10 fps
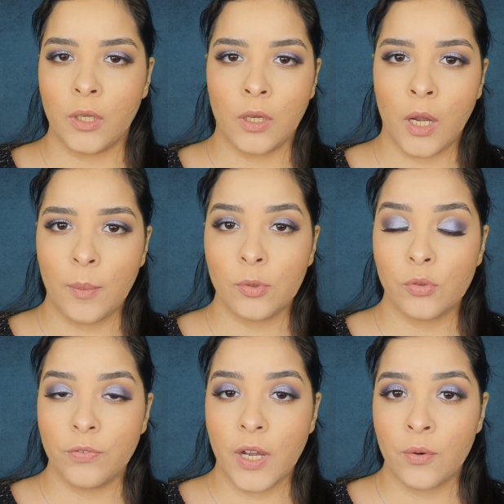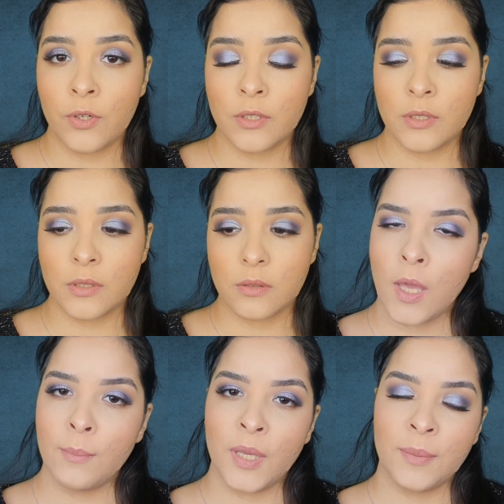a couple of hours,
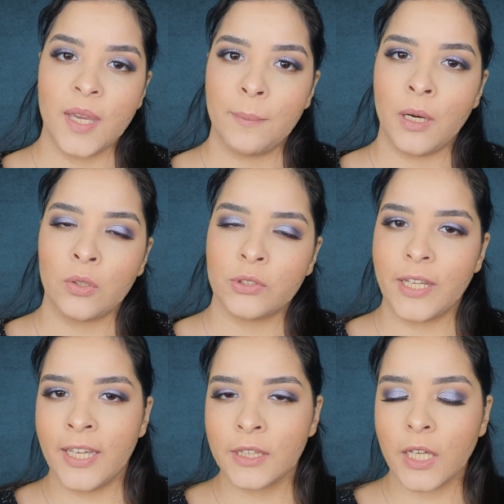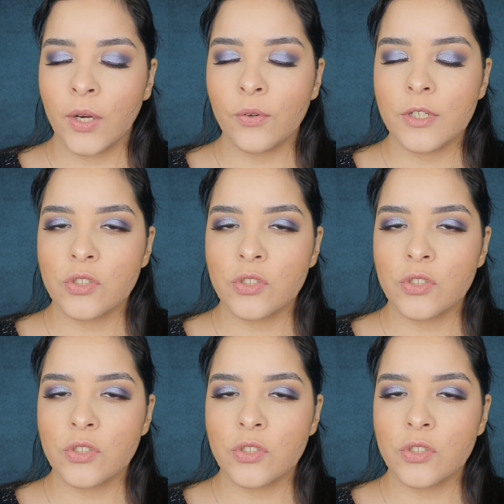maybe about 8 hours,